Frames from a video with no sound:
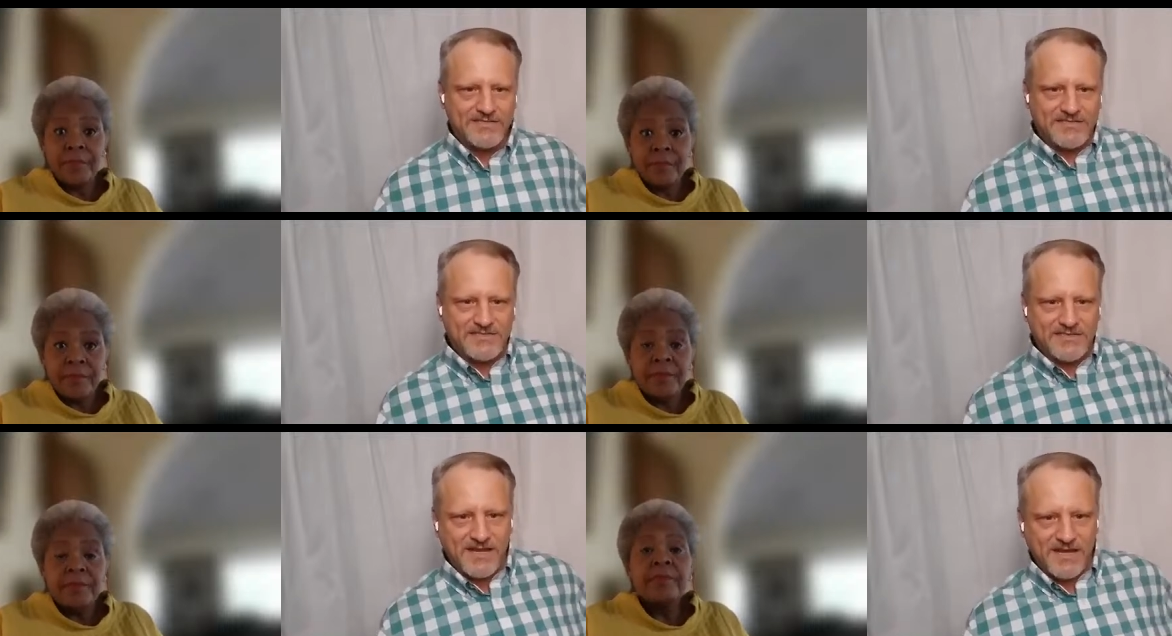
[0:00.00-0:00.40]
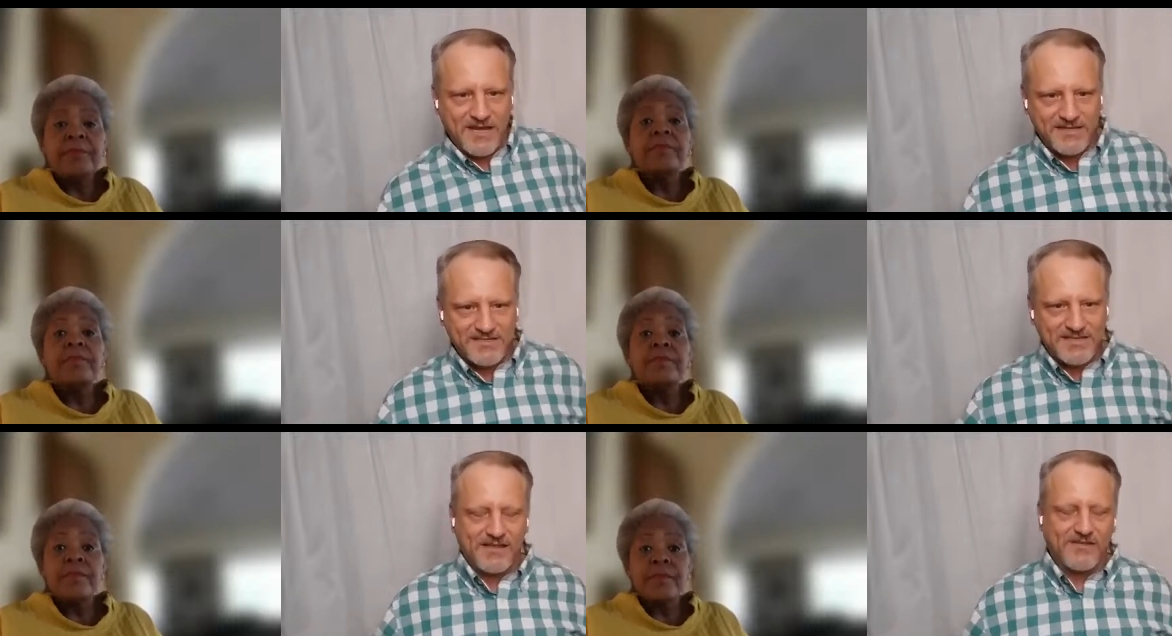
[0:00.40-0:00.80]

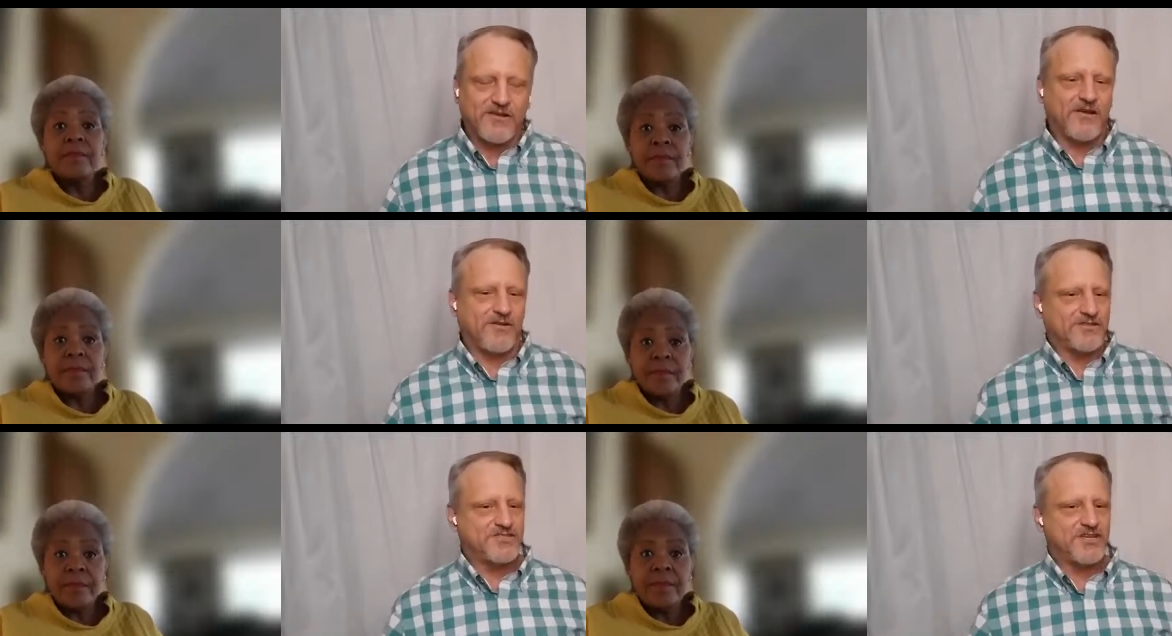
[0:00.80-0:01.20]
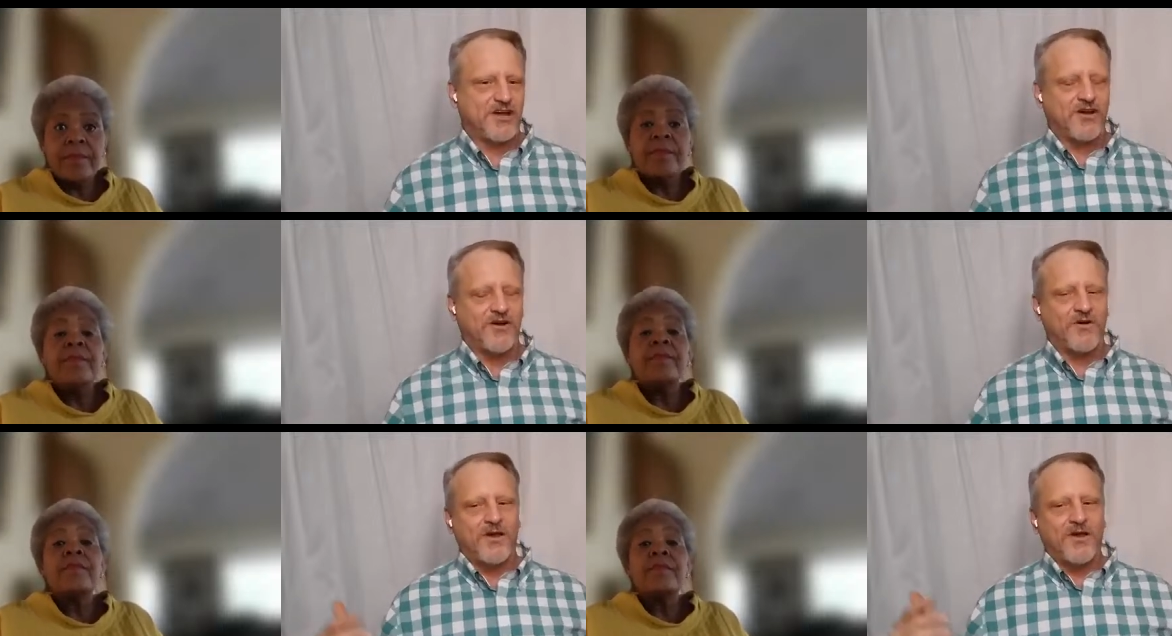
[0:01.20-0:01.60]
Speaker 1: tennessee south
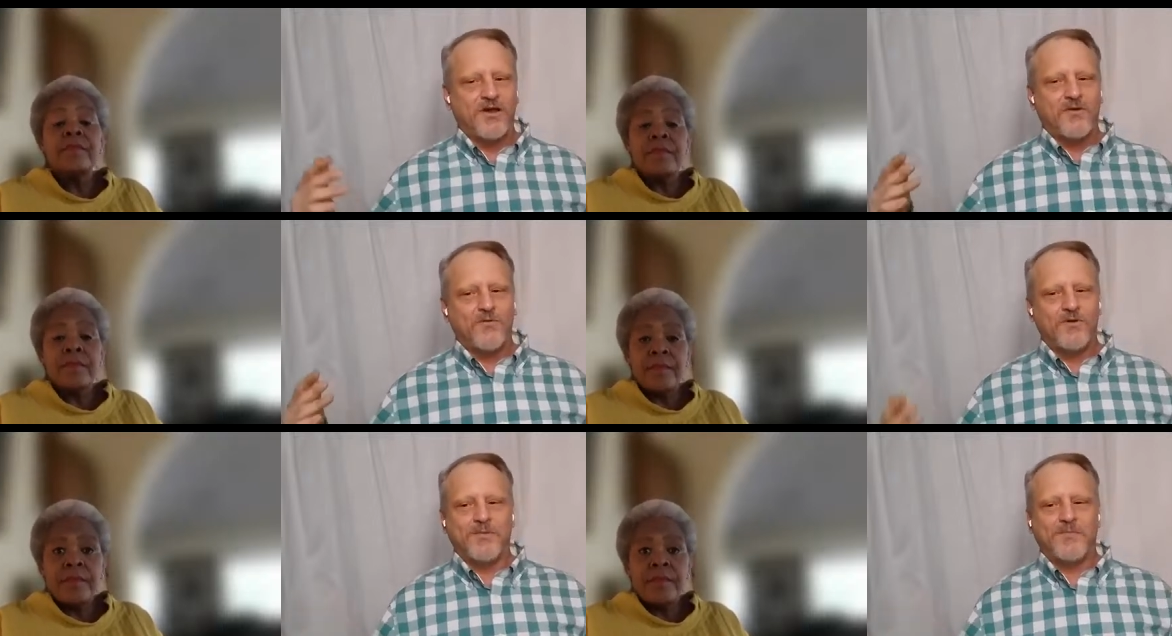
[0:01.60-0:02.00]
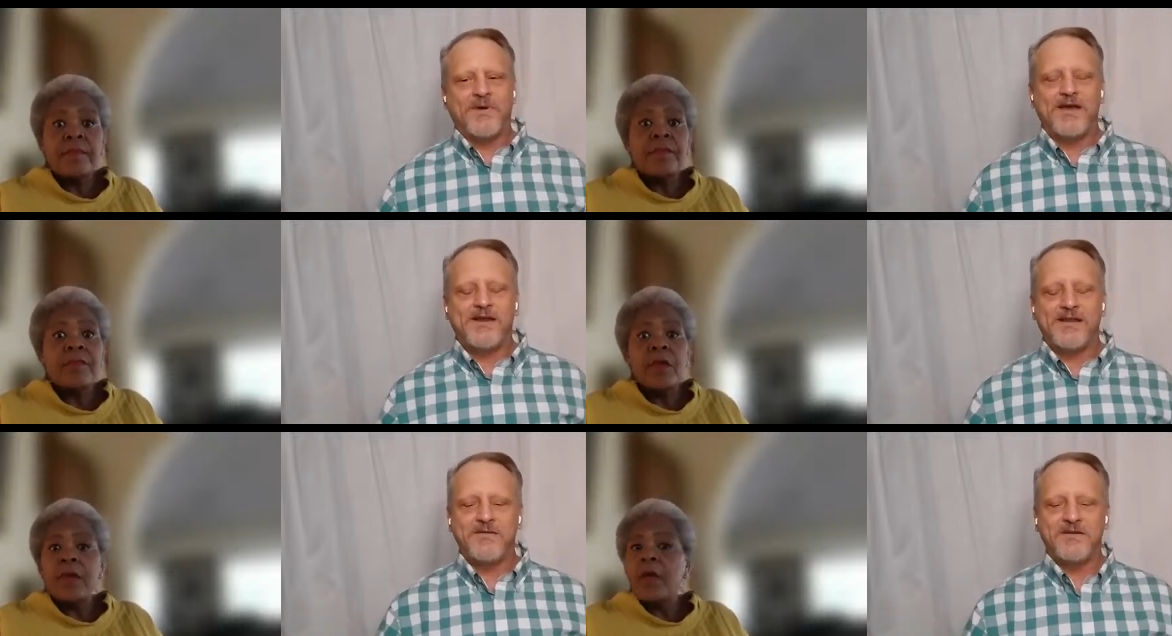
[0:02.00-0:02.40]
carolina so
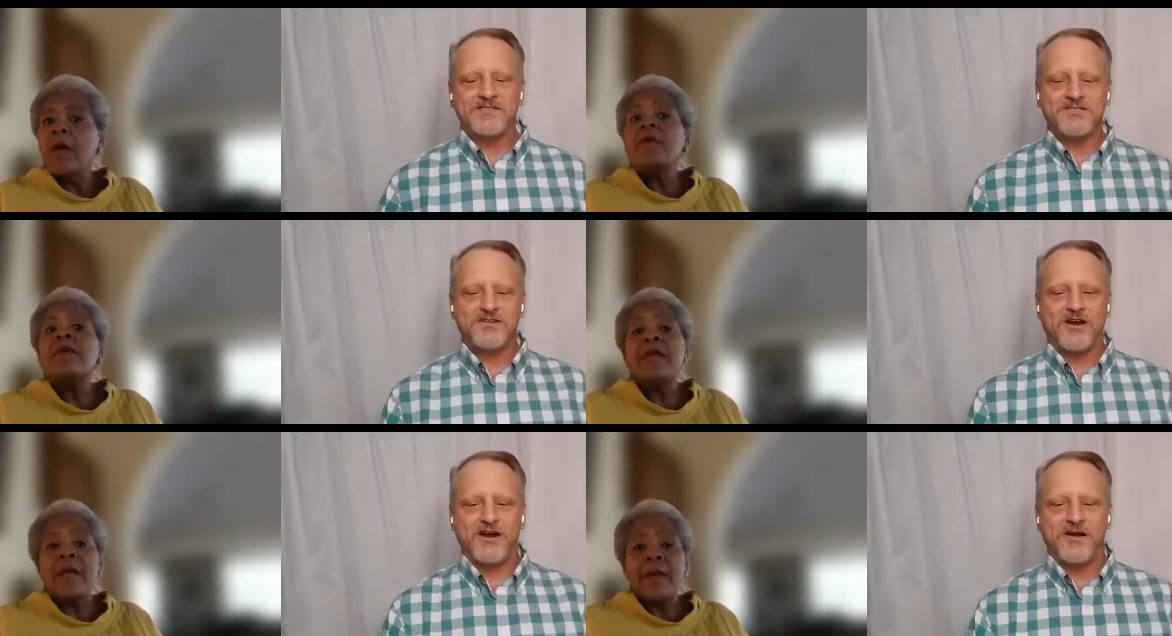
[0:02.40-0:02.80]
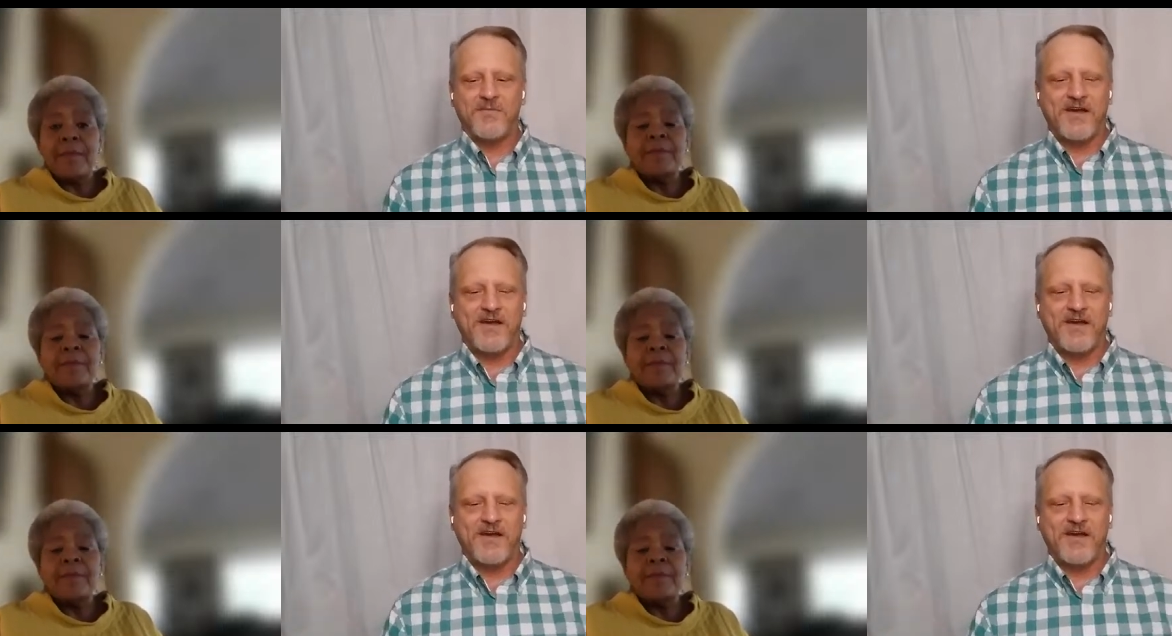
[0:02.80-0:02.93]
when the pandemic yeah.